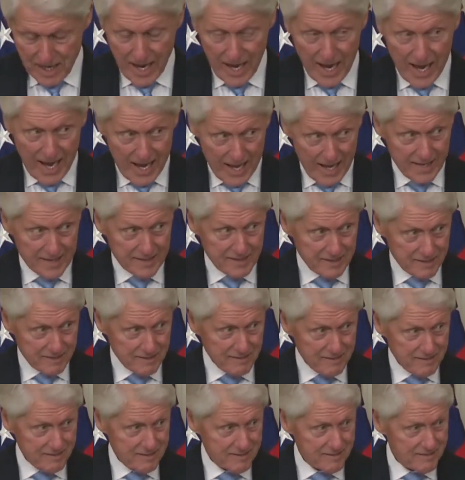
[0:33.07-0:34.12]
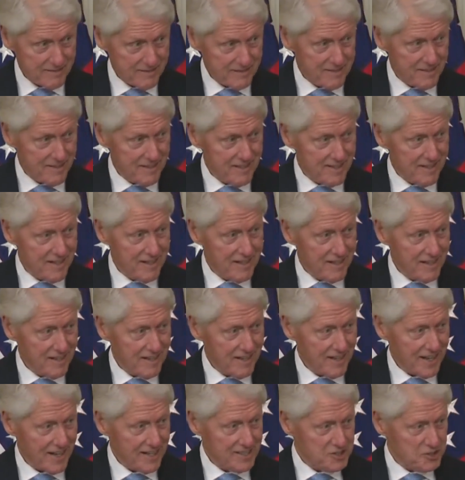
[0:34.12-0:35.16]
And
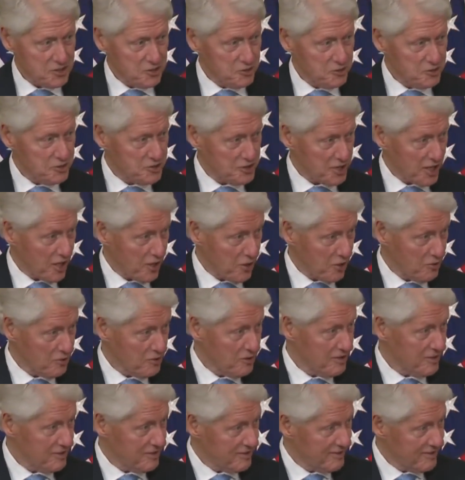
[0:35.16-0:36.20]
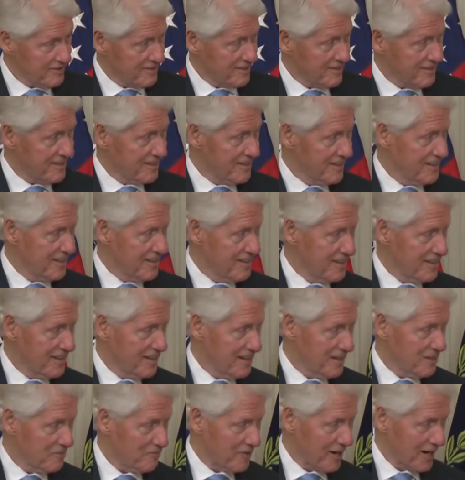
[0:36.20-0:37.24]
as you showed
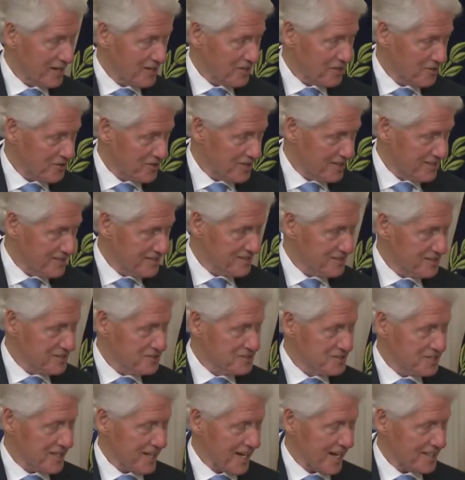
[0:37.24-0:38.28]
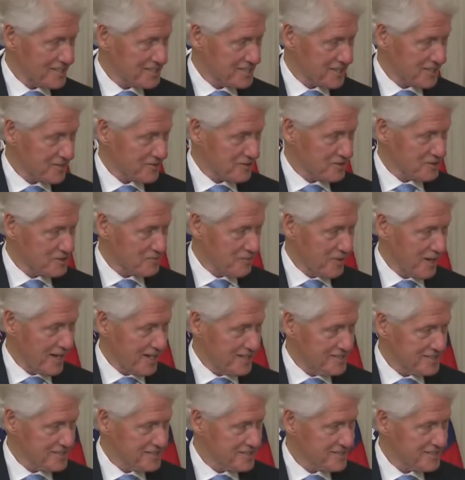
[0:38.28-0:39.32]
by your enthusiastic
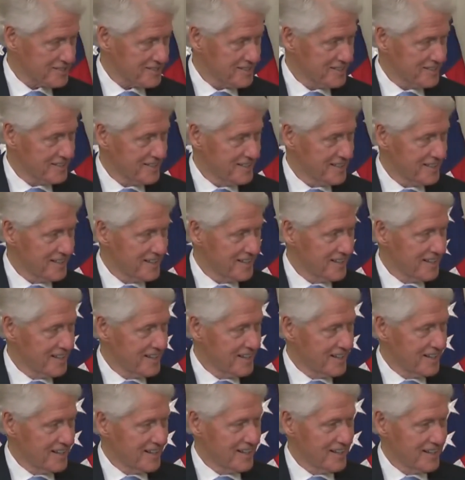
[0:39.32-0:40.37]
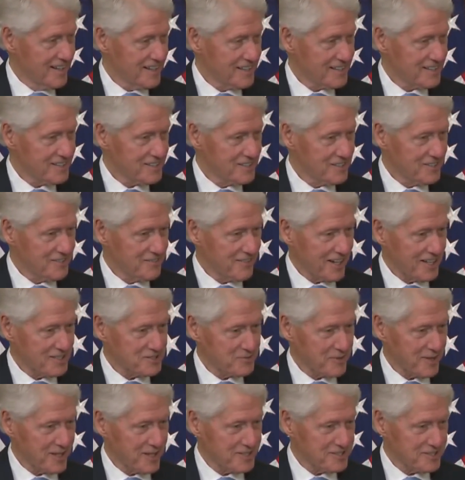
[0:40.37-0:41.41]
response to the
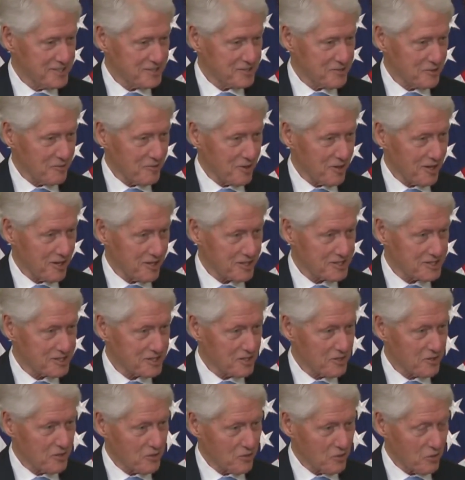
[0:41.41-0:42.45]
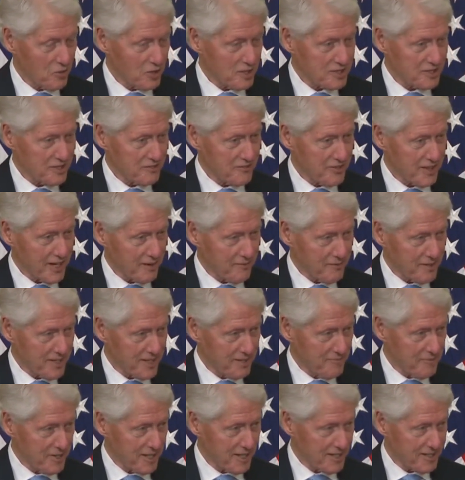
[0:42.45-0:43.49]
Vice President's remarks, what the Family
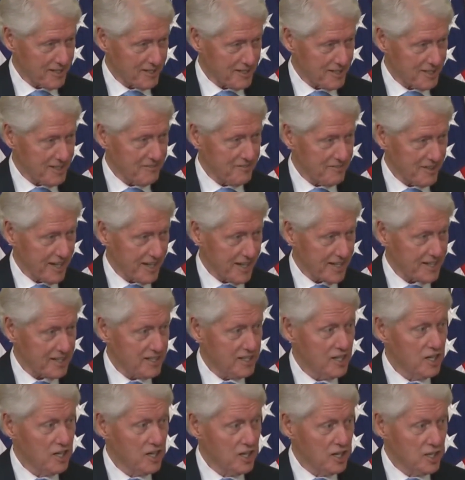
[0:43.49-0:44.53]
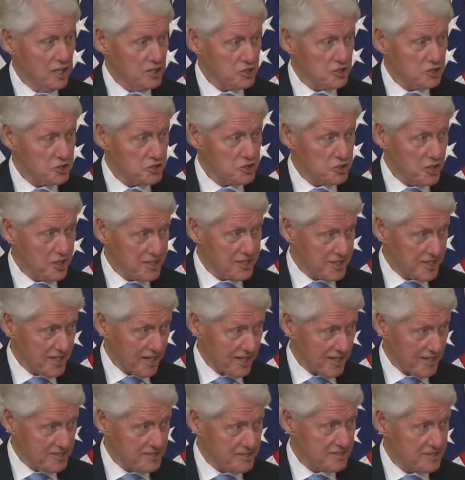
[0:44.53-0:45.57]
and Medical Leave Act should
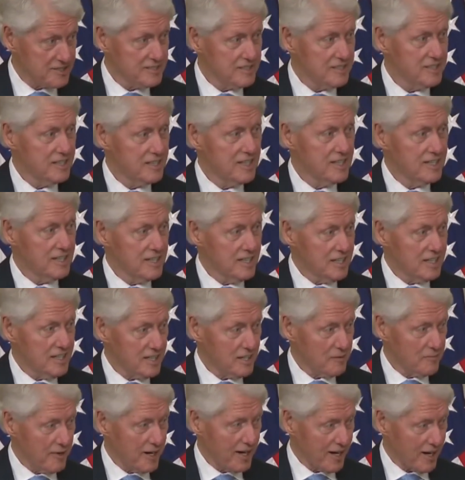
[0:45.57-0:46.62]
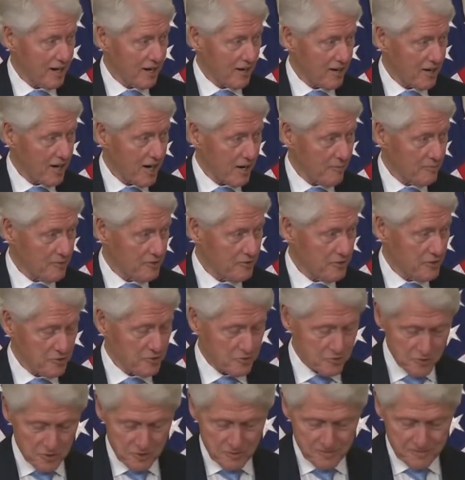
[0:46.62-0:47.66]
tell us about our common
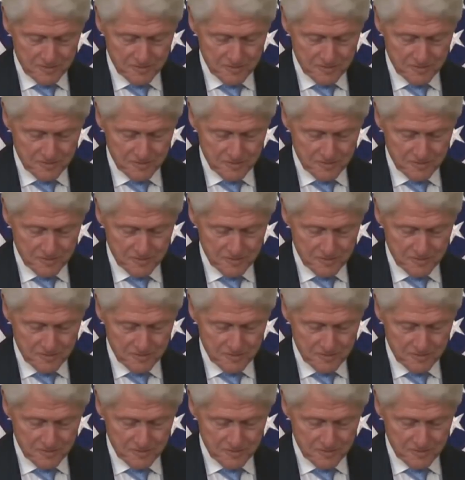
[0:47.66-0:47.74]
future.